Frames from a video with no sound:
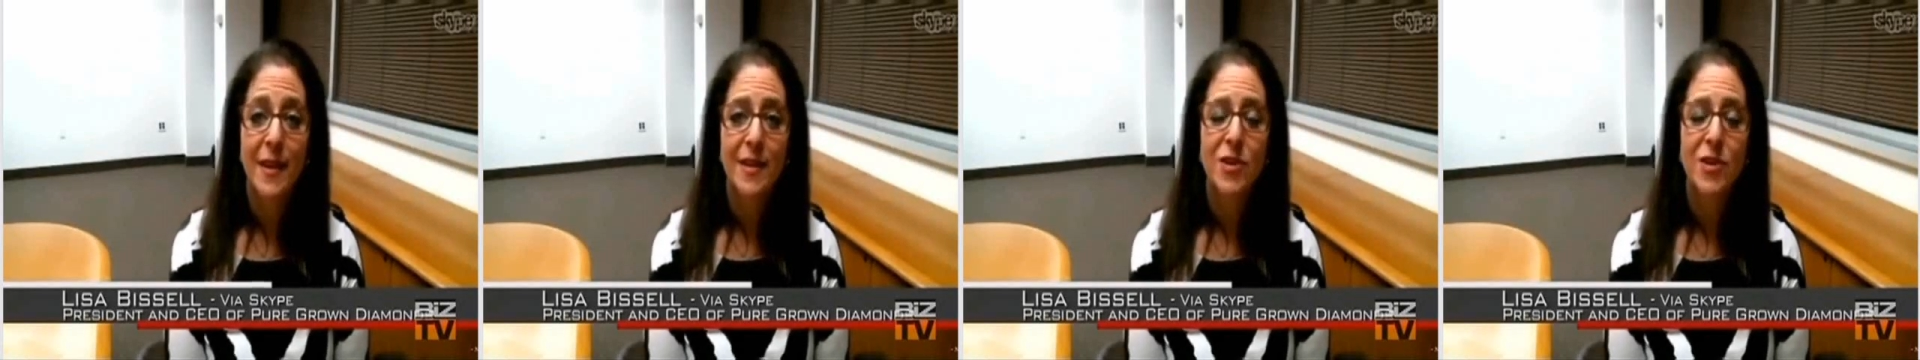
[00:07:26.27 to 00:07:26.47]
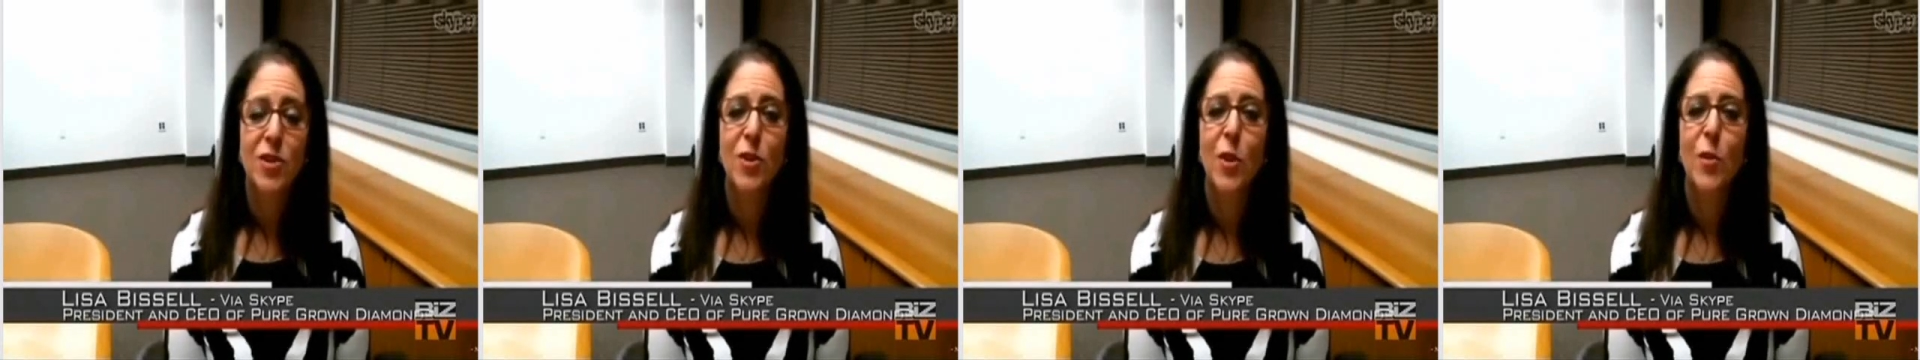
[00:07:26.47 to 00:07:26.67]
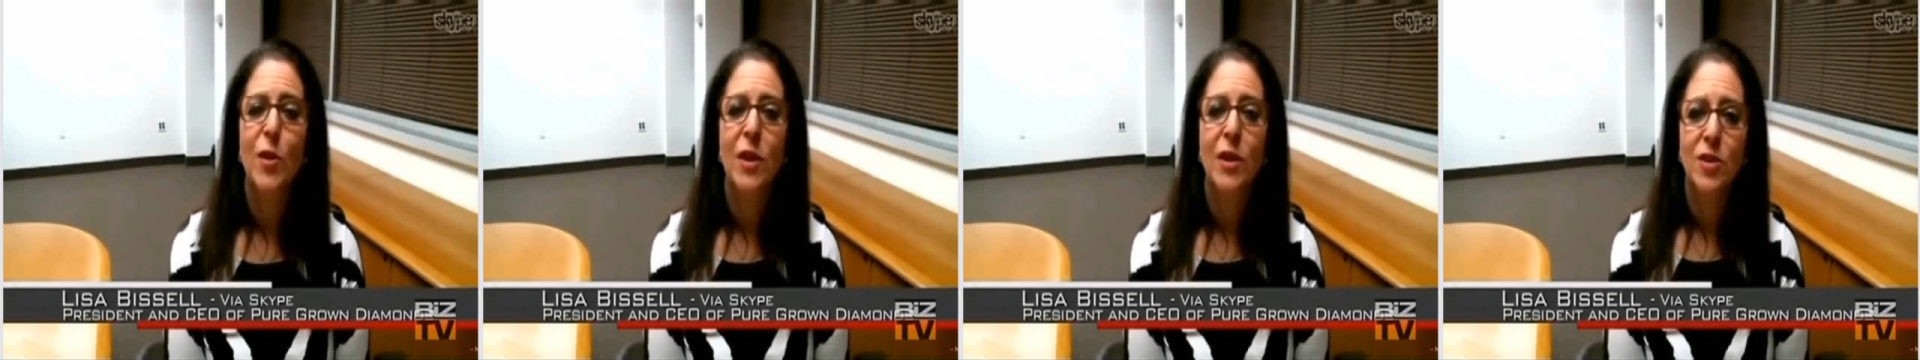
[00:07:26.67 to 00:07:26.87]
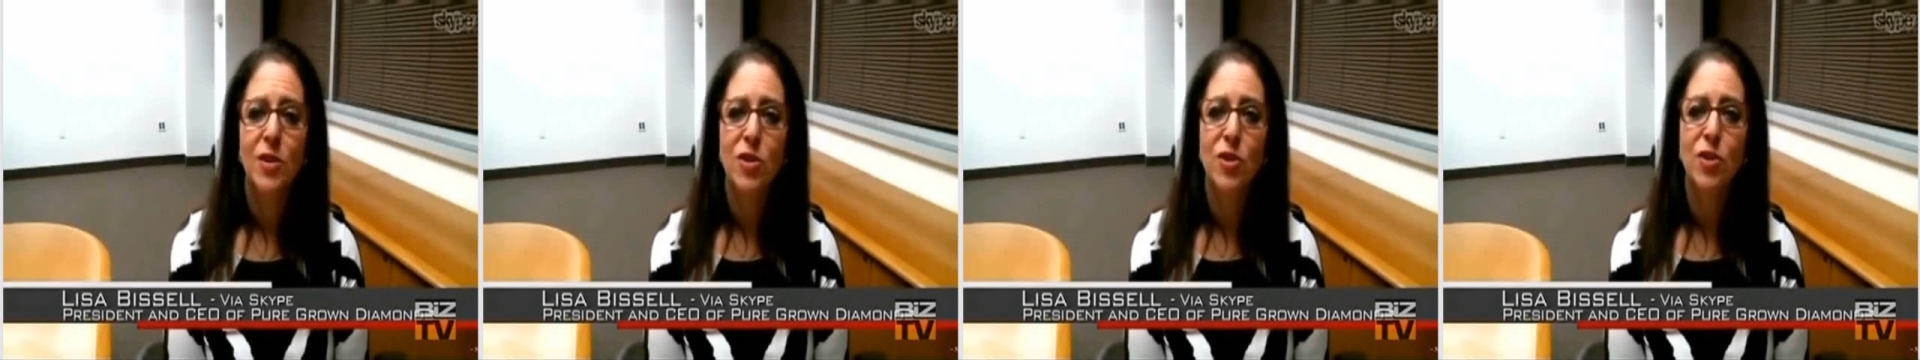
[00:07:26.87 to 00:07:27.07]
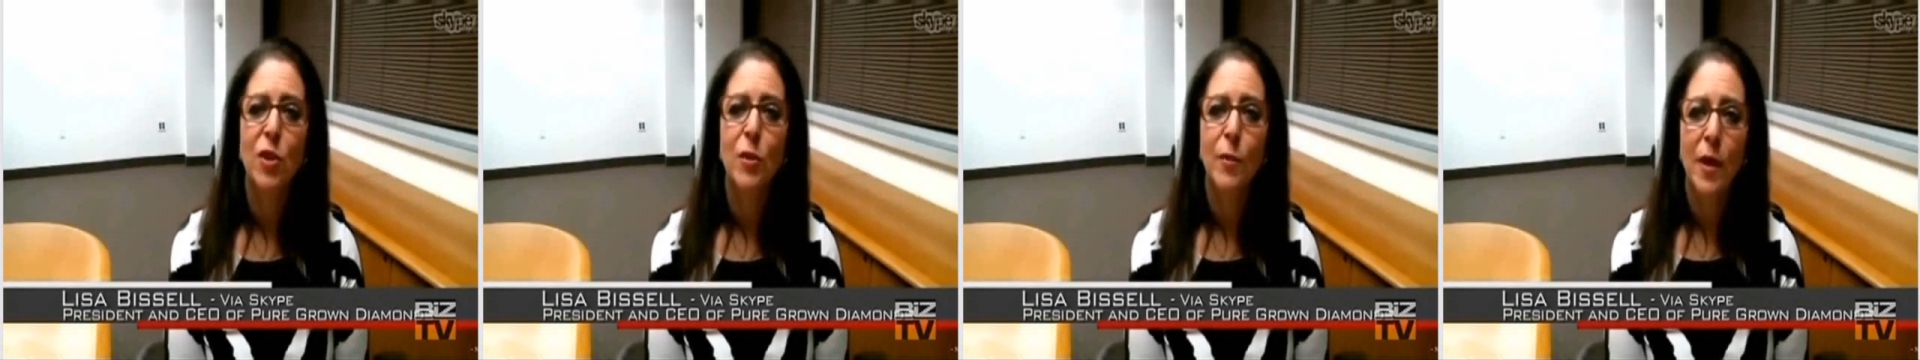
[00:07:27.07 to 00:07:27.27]
So a
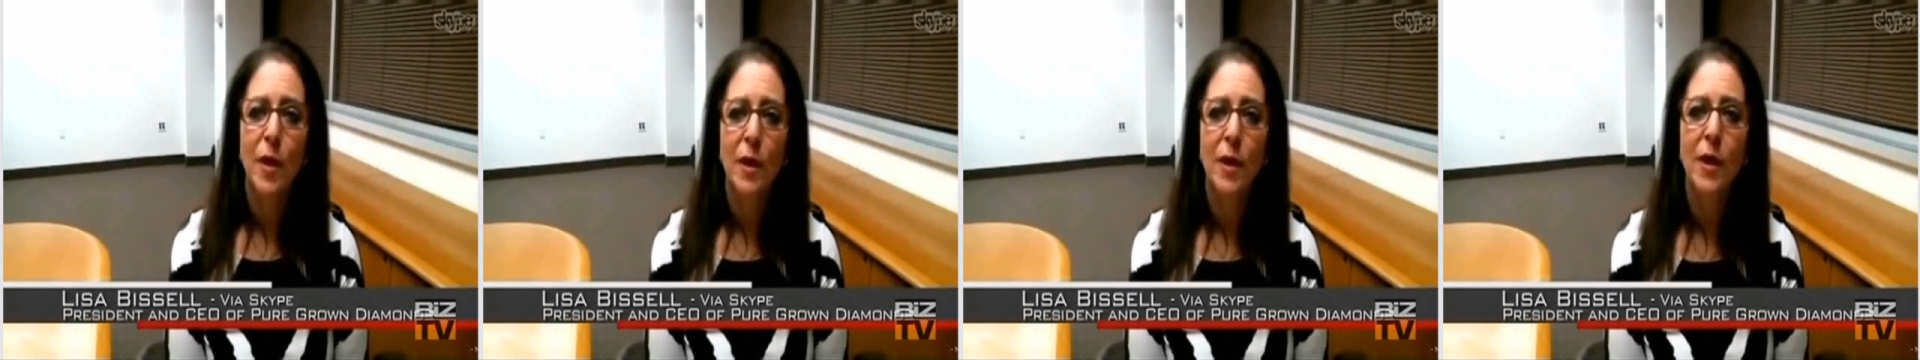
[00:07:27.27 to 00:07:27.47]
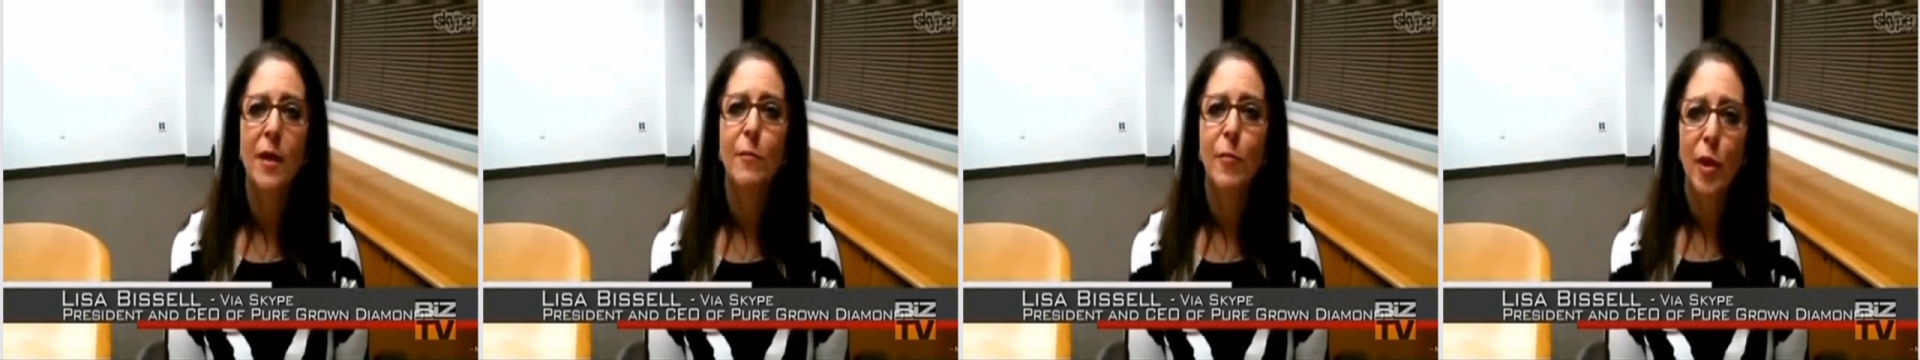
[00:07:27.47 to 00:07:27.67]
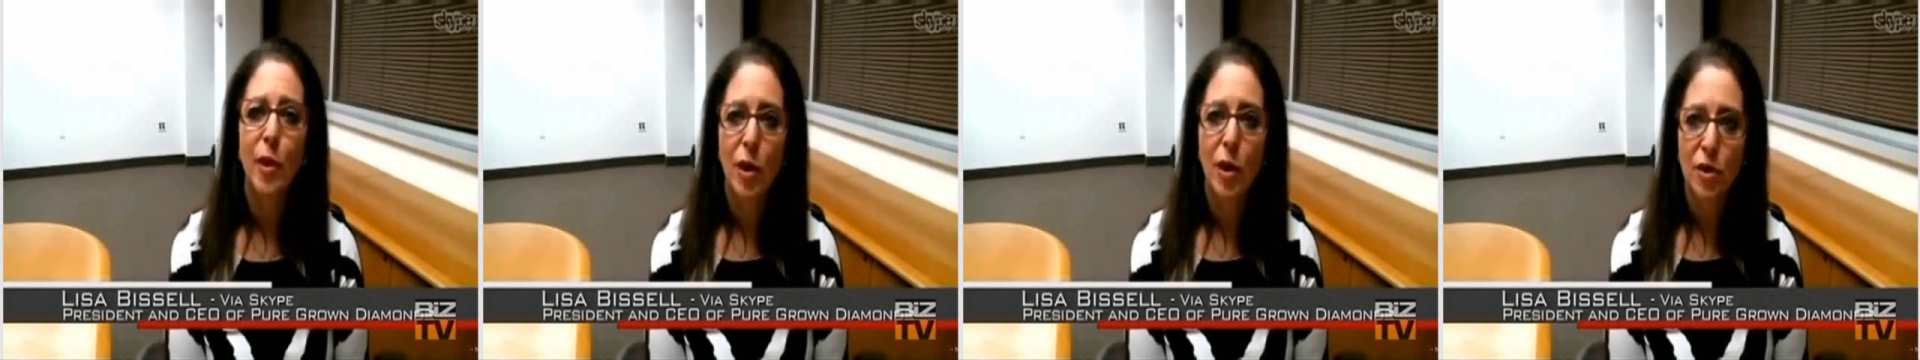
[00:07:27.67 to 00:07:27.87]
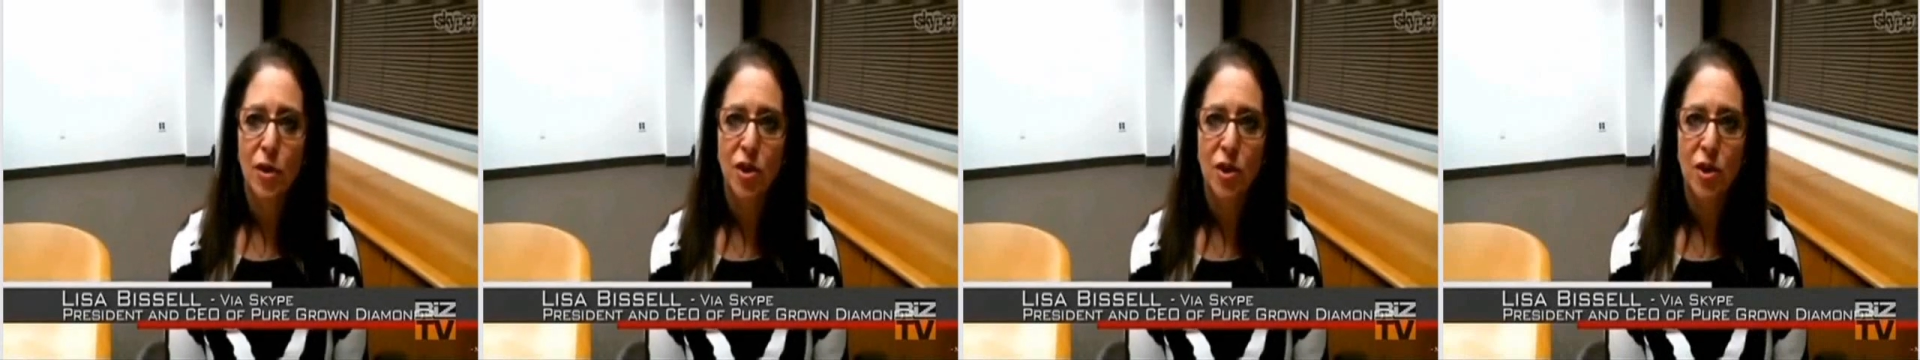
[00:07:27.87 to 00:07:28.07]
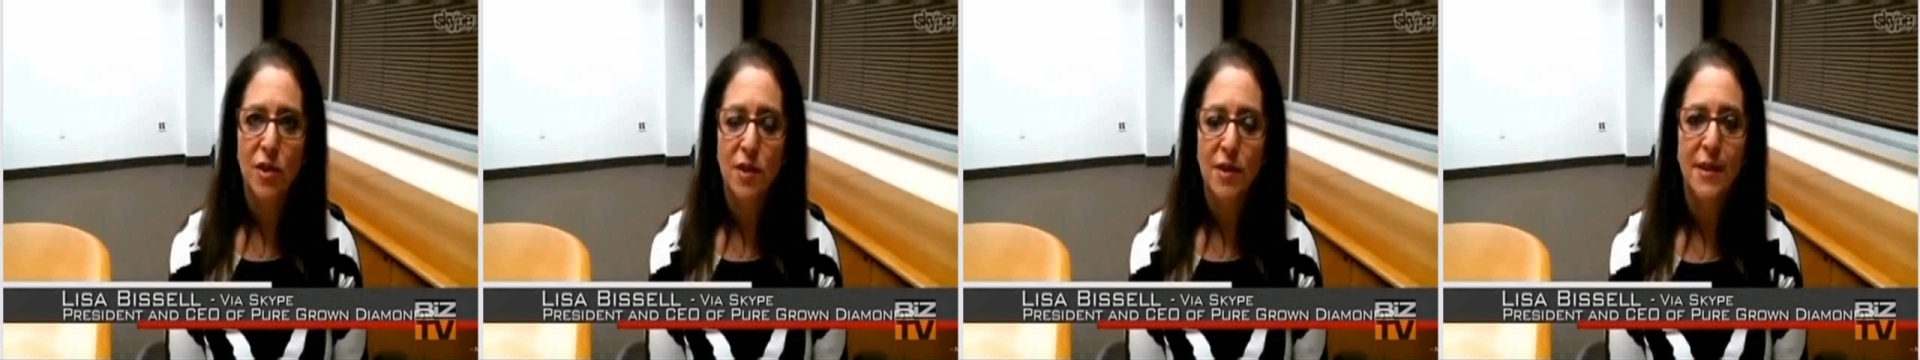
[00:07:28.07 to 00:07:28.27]
consumer can
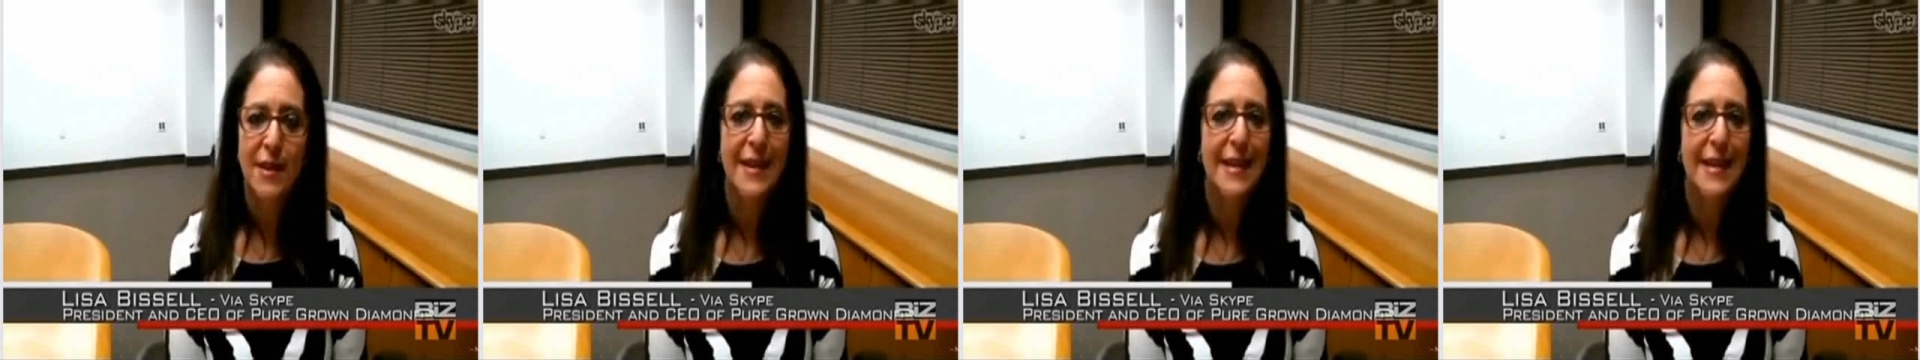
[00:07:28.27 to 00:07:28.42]
purchase